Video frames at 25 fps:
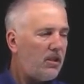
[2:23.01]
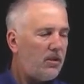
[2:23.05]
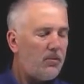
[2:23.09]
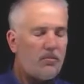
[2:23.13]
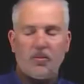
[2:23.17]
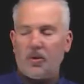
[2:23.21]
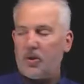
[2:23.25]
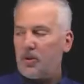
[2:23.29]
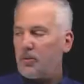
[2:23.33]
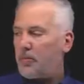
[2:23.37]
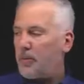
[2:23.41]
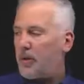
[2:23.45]

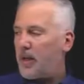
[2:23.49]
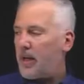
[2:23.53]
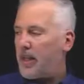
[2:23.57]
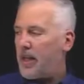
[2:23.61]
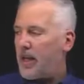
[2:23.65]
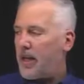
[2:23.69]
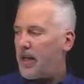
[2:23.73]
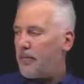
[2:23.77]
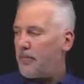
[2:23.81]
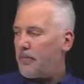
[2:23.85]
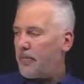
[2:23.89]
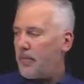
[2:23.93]
Multiply
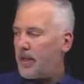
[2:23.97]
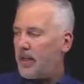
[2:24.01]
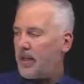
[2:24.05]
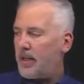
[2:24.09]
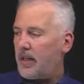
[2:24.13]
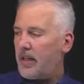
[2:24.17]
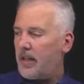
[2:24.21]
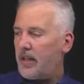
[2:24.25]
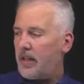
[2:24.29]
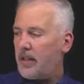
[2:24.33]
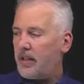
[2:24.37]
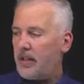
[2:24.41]
that
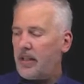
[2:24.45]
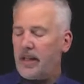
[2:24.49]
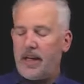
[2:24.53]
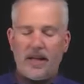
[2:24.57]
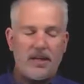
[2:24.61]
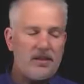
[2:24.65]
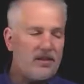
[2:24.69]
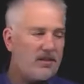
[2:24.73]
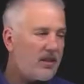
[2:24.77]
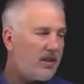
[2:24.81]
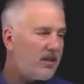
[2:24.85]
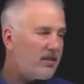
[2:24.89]
by the
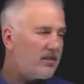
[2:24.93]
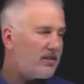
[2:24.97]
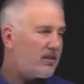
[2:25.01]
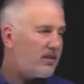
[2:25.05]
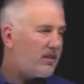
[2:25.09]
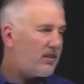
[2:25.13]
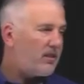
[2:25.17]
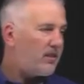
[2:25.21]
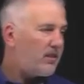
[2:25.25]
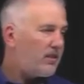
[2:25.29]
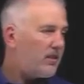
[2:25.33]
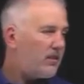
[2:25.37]
gas
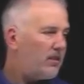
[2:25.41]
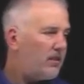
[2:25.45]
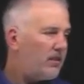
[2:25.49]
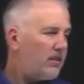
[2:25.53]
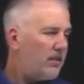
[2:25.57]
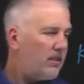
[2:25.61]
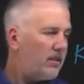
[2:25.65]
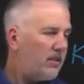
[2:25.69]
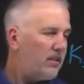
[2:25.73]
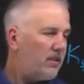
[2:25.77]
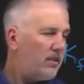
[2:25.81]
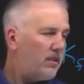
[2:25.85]
constant.
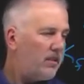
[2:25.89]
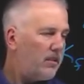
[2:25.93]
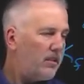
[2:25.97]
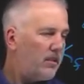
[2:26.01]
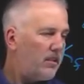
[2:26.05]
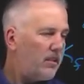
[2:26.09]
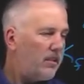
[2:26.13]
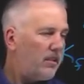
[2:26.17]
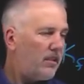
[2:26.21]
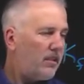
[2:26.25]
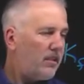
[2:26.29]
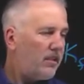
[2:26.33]

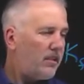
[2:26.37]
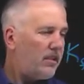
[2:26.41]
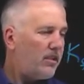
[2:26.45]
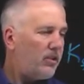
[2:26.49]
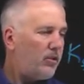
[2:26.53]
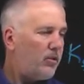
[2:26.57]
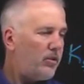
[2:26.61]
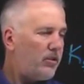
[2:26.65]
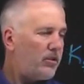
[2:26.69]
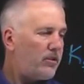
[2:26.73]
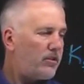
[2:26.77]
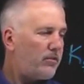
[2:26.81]

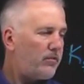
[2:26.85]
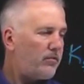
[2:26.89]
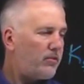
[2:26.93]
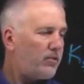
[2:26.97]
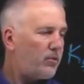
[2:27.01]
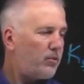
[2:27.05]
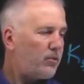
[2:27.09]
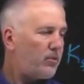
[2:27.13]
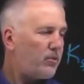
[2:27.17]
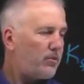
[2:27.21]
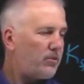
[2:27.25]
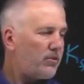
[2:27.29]
Units of
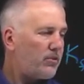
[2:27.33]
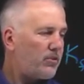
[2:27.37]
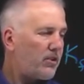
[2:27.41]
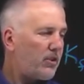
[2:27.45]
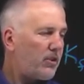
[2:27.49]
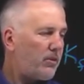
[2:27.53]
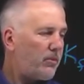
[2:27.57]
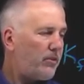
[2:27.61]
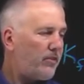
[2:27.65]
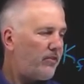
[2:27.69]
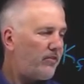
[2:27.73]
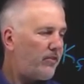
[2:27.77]
joules are going
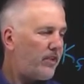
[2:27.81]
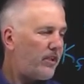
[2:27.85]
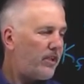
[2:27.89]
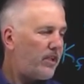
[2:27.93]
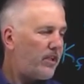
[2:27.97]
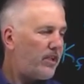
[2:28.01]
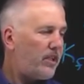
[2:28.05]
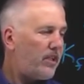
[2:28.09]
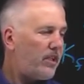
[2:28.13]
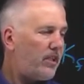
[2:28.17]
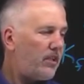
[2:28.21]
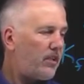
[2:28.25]
to be fine
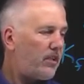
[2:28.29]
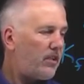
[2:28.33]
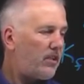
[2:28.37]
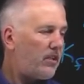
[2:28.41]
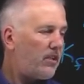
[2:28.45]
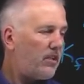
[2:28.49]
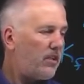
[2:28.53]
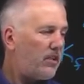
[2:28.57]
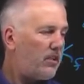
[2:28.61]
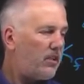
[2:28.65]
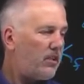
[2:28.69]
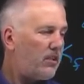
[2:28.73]
here.